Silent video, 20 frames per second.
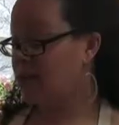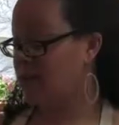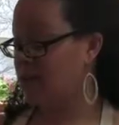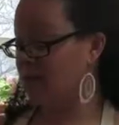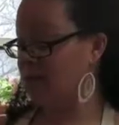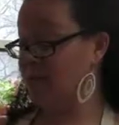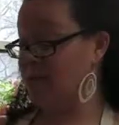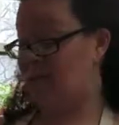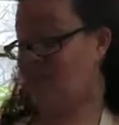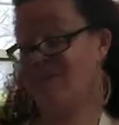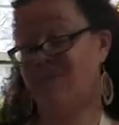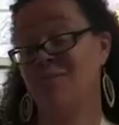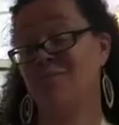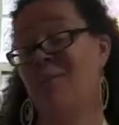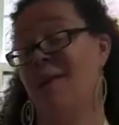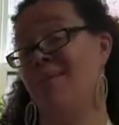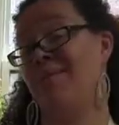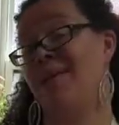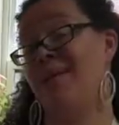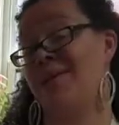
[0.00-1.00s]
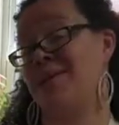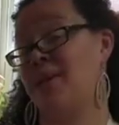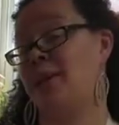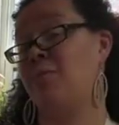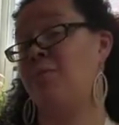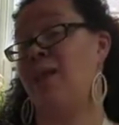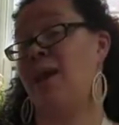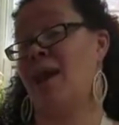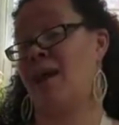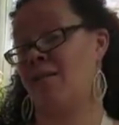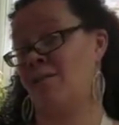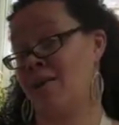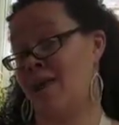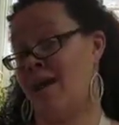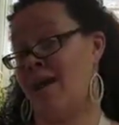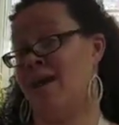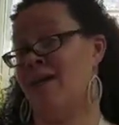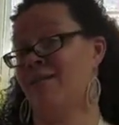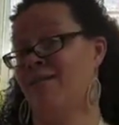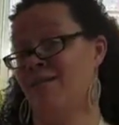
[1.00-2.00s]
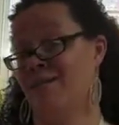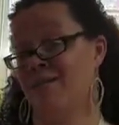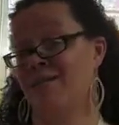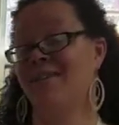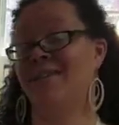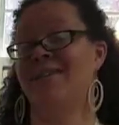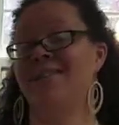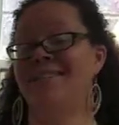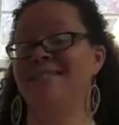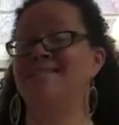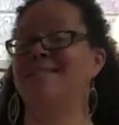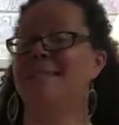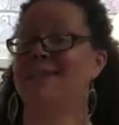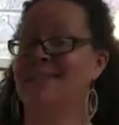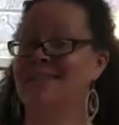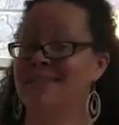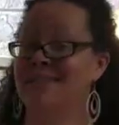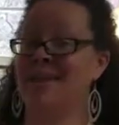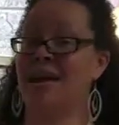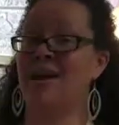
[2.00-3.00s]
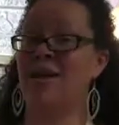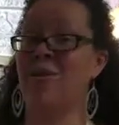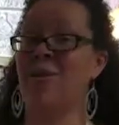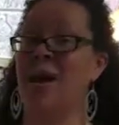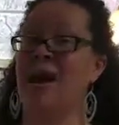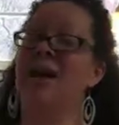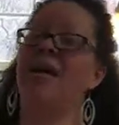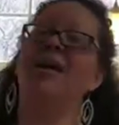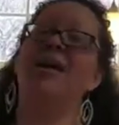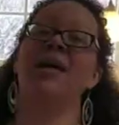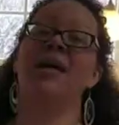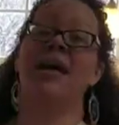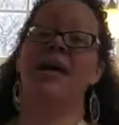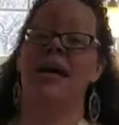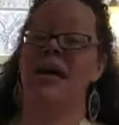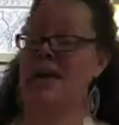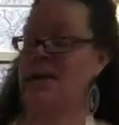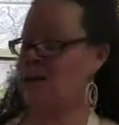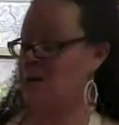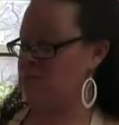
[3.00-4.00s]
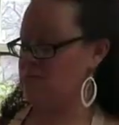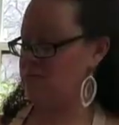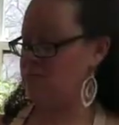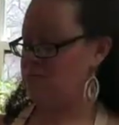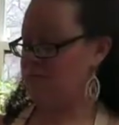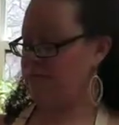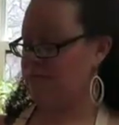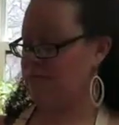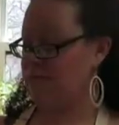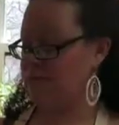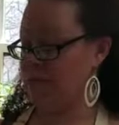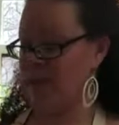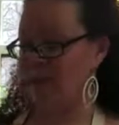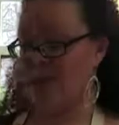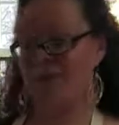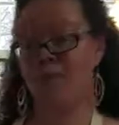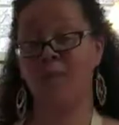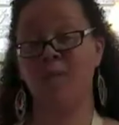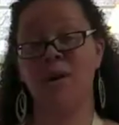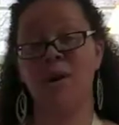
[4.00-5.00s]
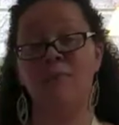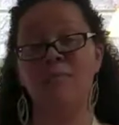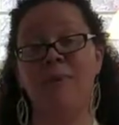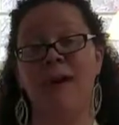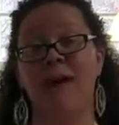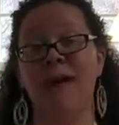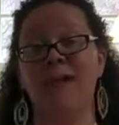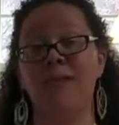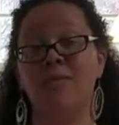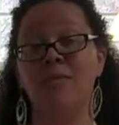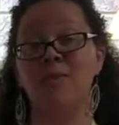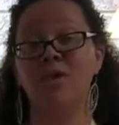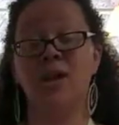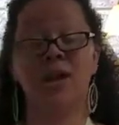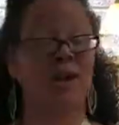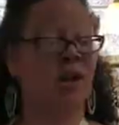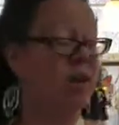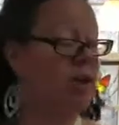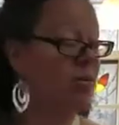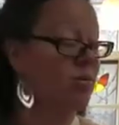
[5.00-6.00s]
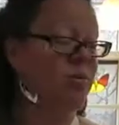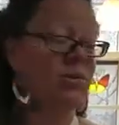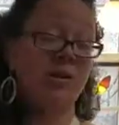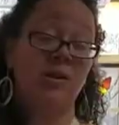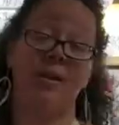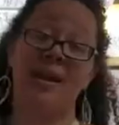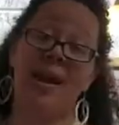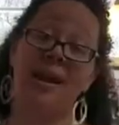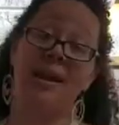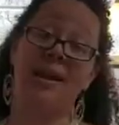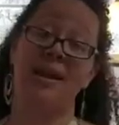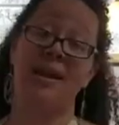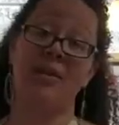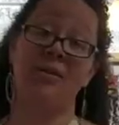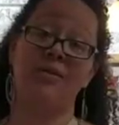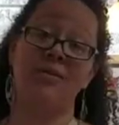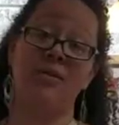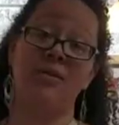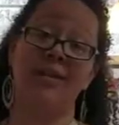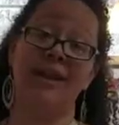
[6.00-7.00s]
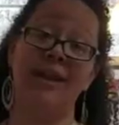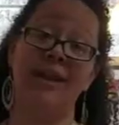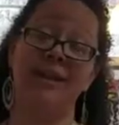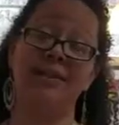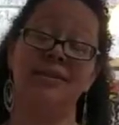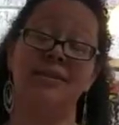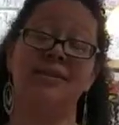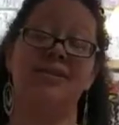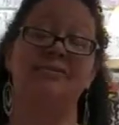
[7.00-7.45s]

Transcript: So this is probably going to take about 1.5 hours. Beans take a while. And then we'll come back and we'll check on it and we'll start adding other ingredients.